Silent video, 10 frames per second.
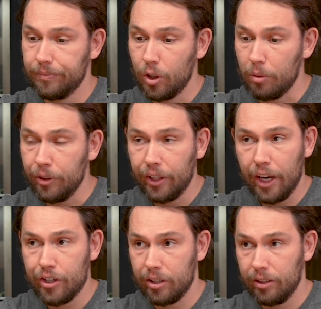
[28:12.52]

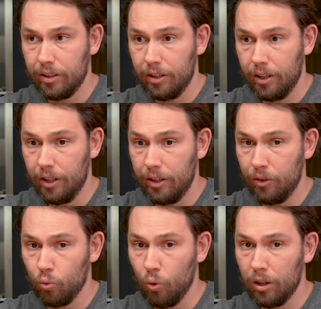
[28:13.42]
Communication
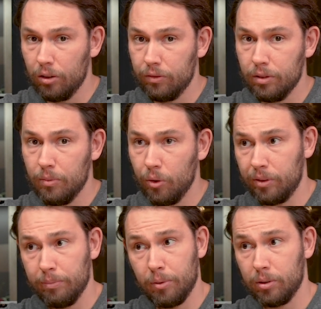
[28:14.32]
is one of the
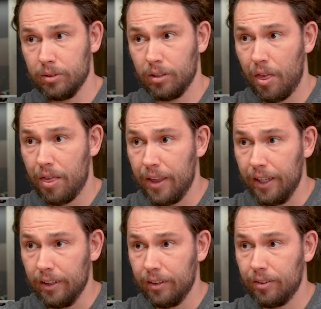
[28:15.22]
most important
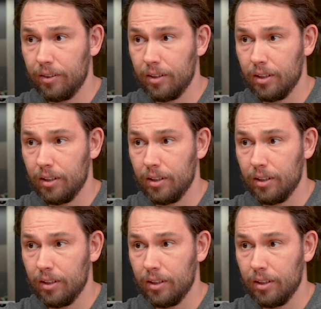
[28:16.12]
things